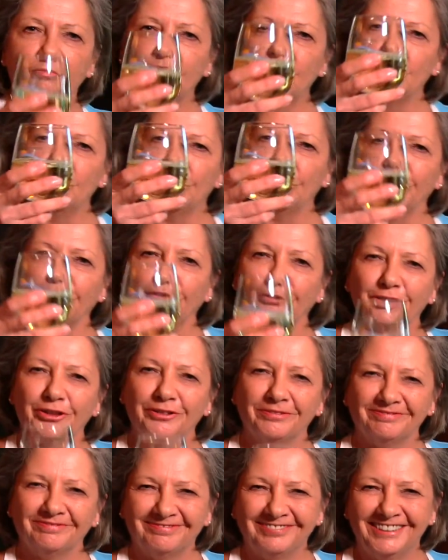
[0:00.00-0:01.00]
Cheers.
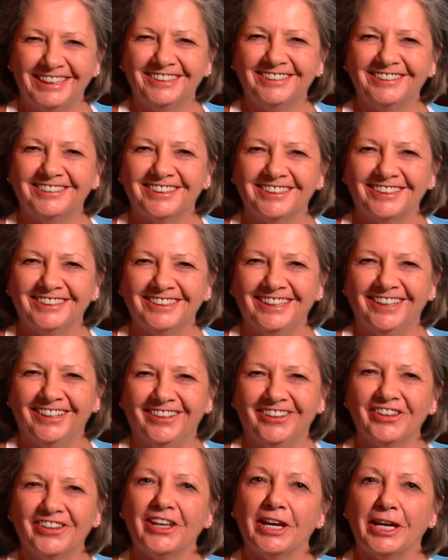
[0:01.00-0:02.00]
Here's to good
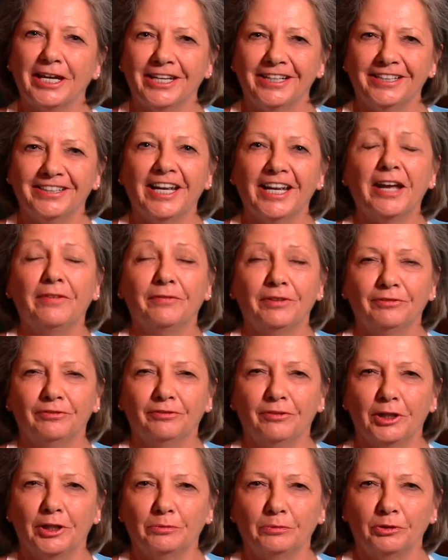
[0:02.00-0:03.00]
health and having
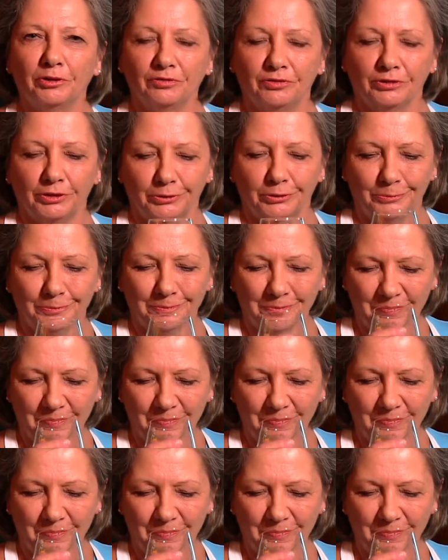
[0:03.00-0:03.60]
fun with food.